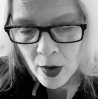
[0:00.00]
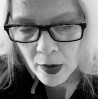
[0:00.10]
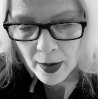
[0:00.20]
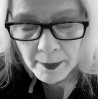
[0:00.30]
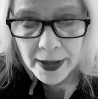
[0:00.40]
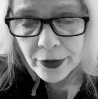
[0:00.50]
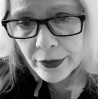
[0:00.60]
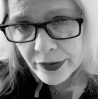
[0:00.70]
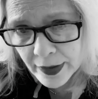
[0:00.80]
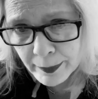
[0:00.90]
I might do a
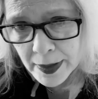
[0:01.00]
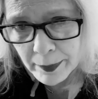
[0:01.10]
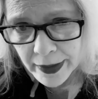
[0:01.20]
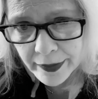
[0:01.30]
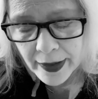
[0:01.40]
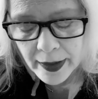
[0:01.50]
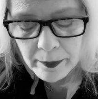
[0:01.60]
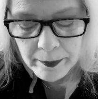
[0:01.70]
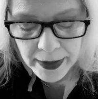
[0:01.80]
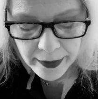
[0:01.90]
segment about that,
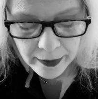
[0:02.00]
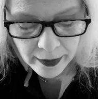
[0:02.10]
but